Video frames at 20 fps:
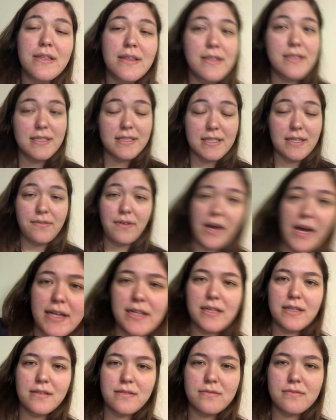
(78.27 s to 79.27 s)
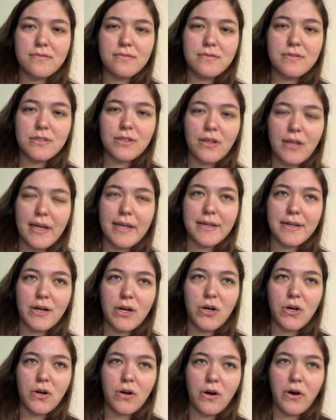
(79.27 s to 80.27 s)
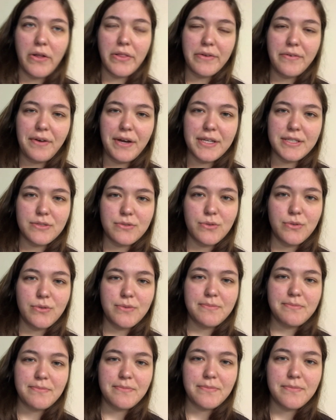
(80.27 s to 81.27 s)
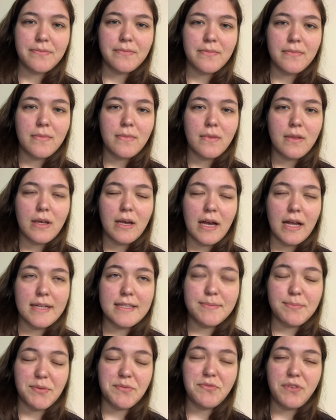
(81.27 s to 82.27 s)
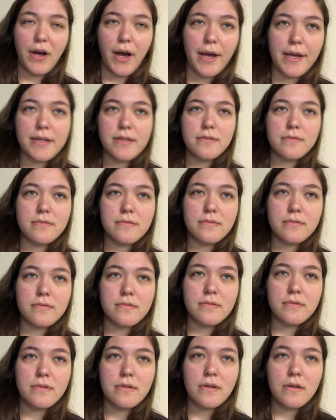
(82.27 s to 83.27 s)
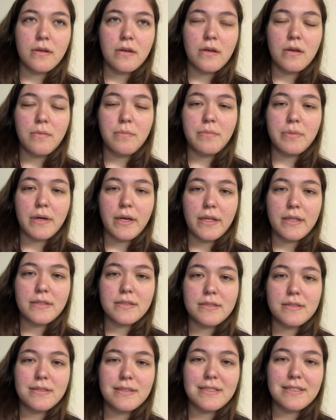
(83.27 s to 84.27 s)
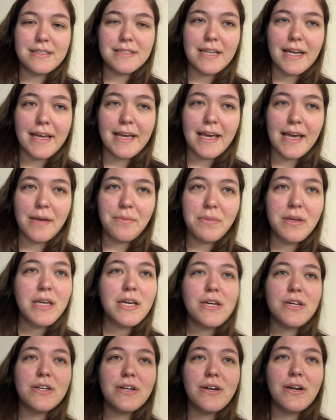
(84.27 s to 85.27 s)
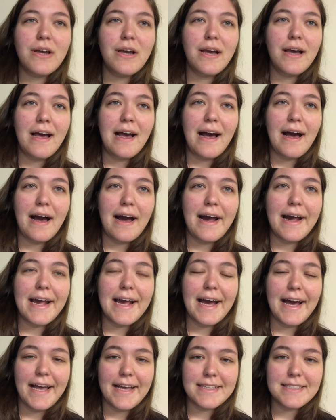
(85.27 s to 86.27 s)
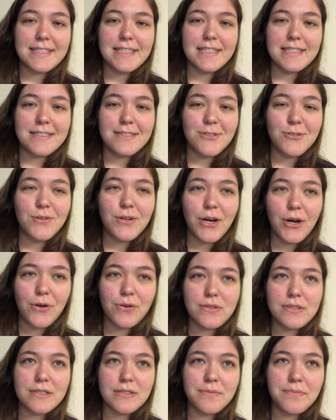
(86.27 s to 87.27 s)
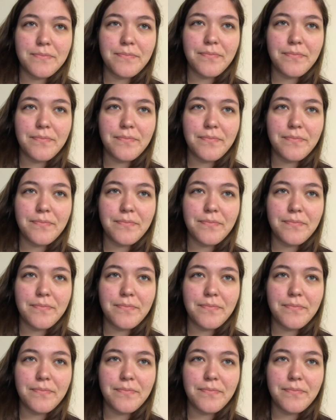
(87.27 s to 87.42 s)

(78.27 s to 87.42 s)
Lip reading: since I've had it. So, like, all of high school, it's been fine. But since I came here, I had to get a new coat.